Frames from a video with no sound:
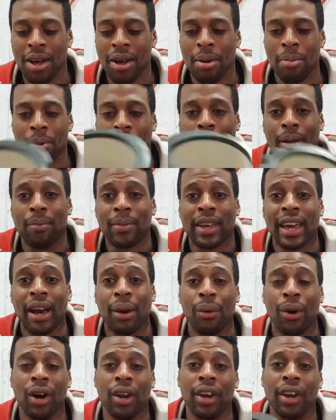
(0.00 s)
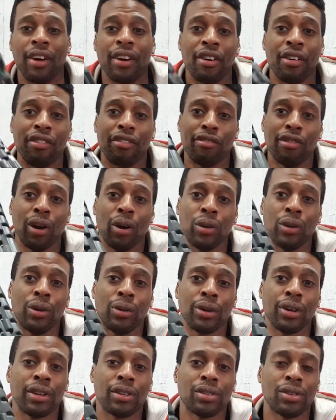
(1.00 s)
But get one. Roll
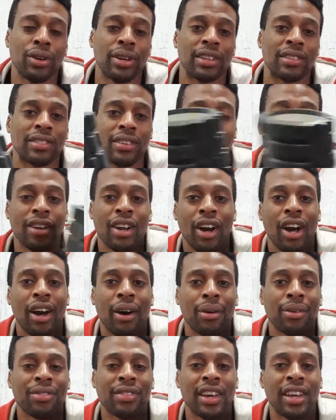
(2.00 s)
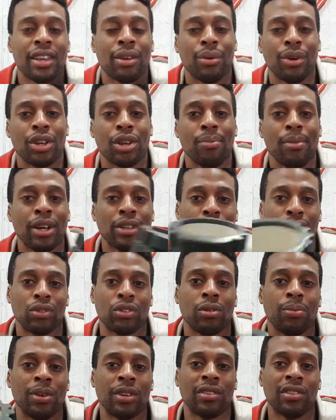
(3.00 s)
all your joints. So you know how I was saying you want your muscles
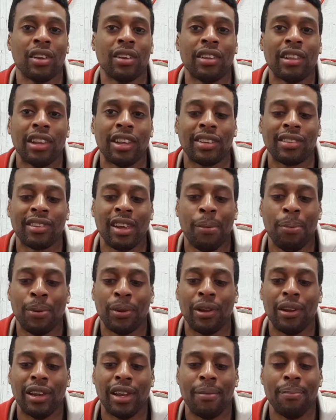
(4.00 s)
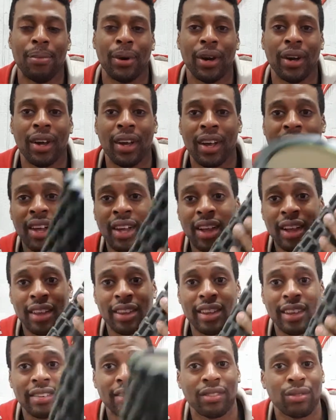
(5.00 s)
to be supple and limber?
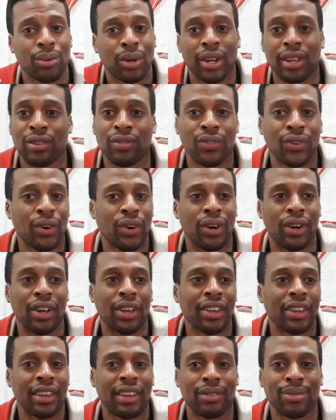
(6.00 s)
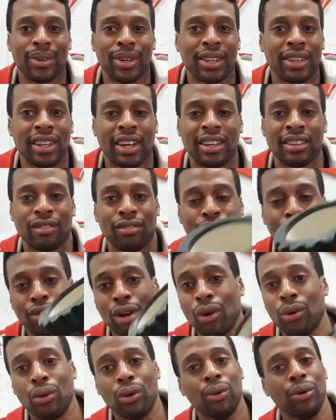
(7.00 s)
This is what it's for. That's what it does.
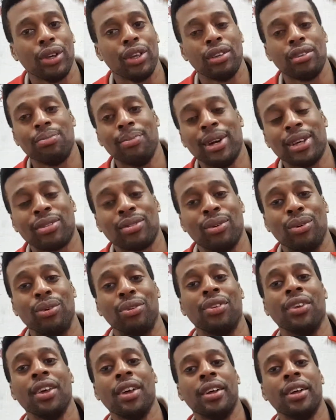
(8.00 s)
Roll all your muscles.